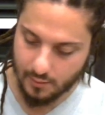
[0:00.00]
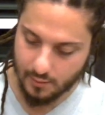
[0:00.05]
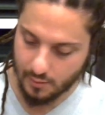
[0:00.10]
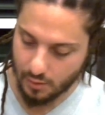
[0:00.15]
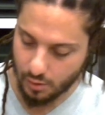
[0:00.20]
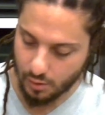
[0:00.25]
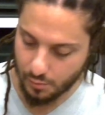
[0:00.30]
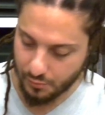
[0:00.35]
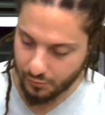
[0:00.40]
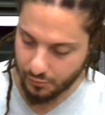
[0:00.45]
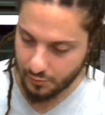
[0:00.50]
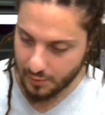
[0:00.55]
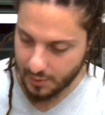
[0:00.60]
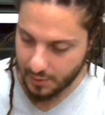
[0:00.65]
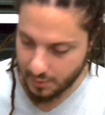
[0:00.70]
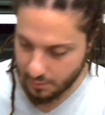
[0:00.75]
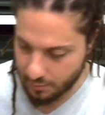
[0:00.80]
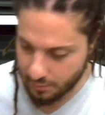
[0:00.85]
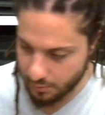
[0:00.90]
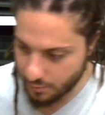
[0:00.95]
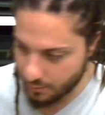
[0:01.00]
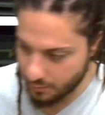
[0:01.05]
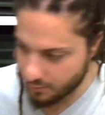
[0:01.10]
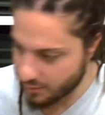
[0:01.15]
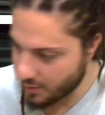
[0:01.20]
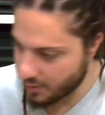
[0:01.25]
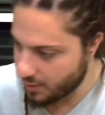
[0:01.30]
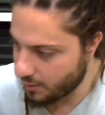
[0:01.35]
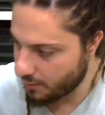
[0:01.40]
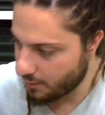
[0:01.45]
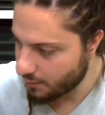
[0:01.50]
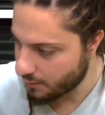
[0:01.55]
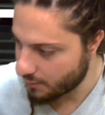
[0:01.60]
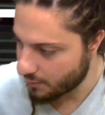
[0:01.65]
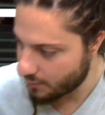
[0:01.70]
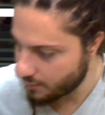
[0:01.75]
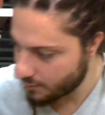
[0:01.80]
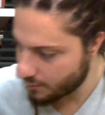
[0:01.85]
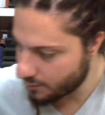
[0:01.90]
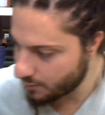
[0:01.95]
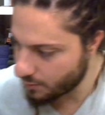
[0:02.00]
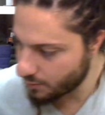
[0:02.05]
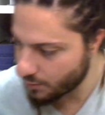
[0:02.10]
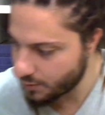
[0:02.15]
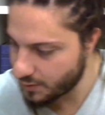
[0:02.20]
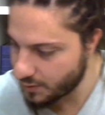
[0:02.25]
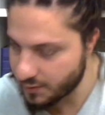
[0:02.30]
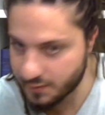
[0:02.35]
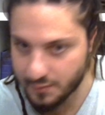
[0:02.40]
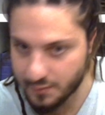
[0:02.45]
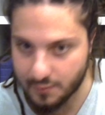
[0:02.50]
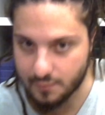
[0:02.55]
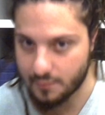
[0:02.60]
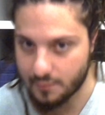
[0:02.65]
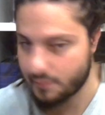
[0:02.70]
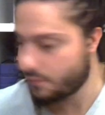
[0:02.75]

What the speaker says: you don't hear the noise.